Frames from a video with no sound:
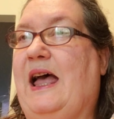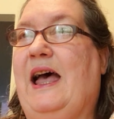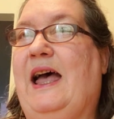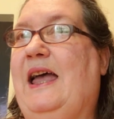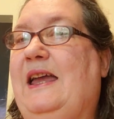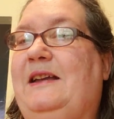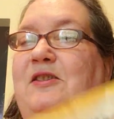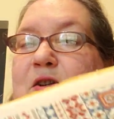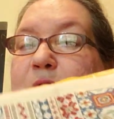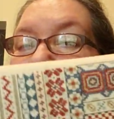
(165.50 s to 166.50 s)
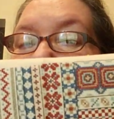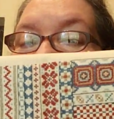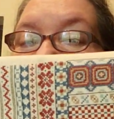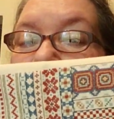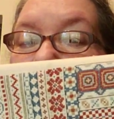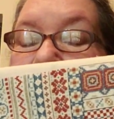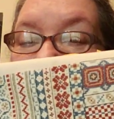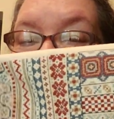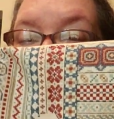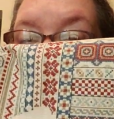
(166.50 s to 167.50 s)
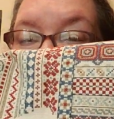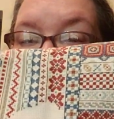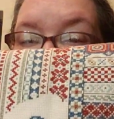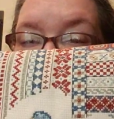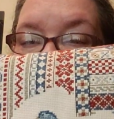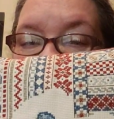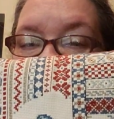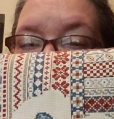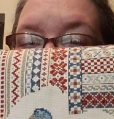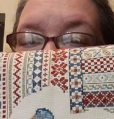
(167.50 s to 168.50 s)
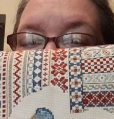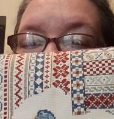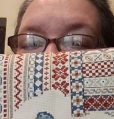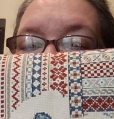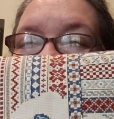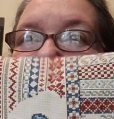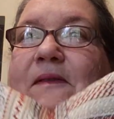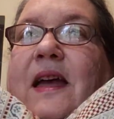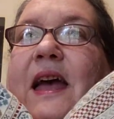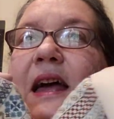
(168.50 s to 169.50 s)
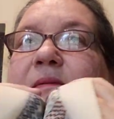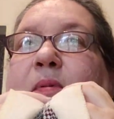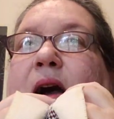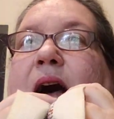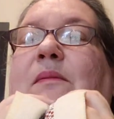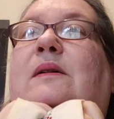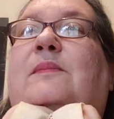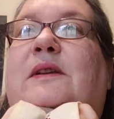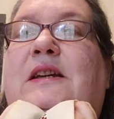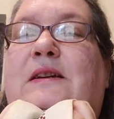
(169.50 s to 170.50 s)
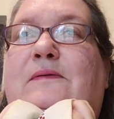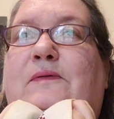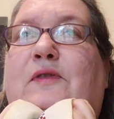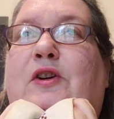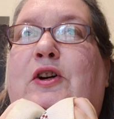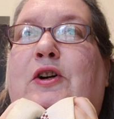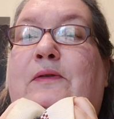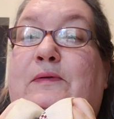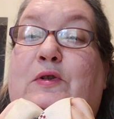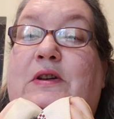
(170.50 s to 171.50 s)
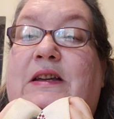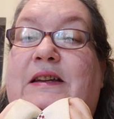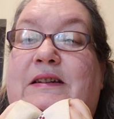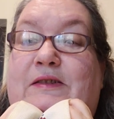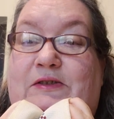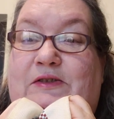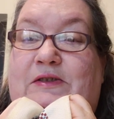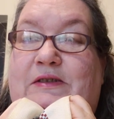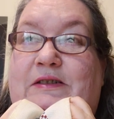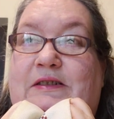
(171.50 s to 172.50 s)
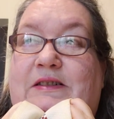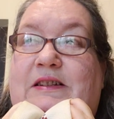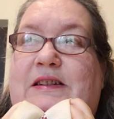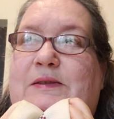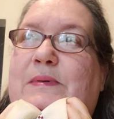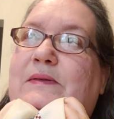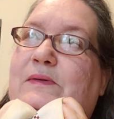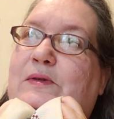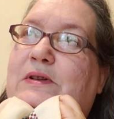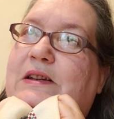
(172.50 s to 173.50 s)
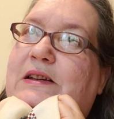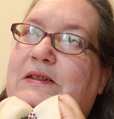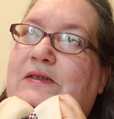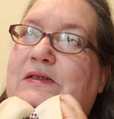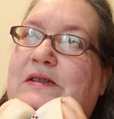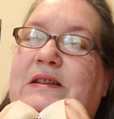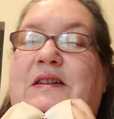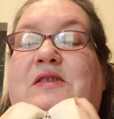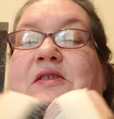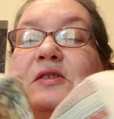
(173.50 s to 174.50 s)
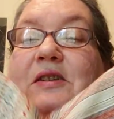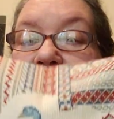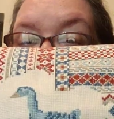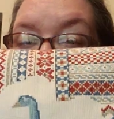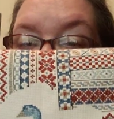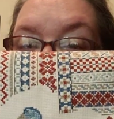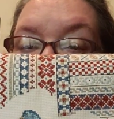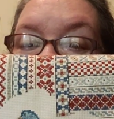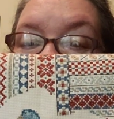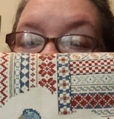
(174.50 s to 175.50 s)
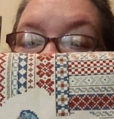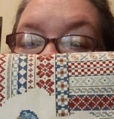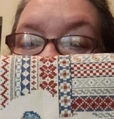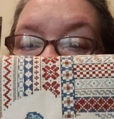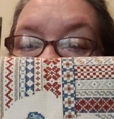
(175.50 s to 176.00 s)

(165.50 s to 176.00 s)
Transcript: I don't care. I still love, I have had probably for 40 years, has it been 40 years? At least 30 years, I've had the